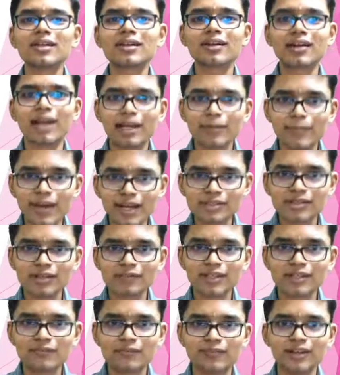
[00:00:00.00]
climax
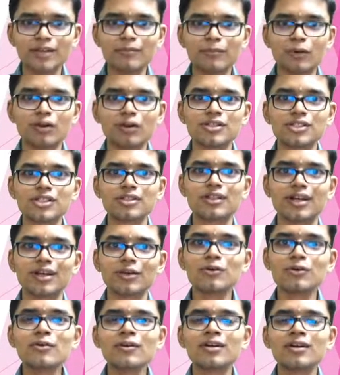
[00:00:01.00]
of that film
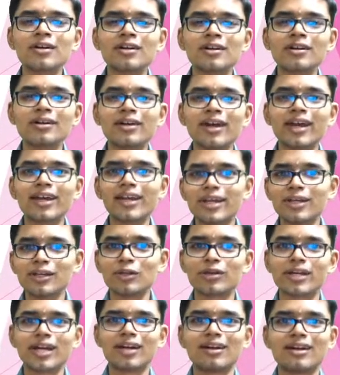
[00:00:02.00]
Mohenjo-daro, again
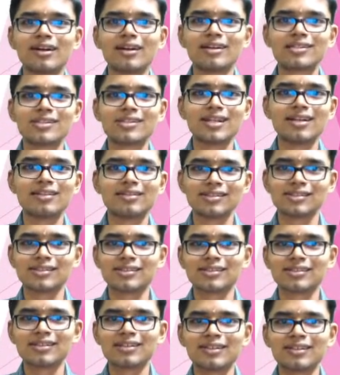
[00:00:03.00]
you can understand
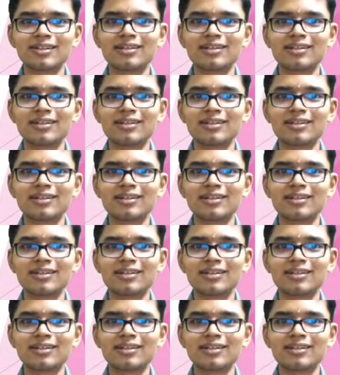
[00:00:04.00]
this.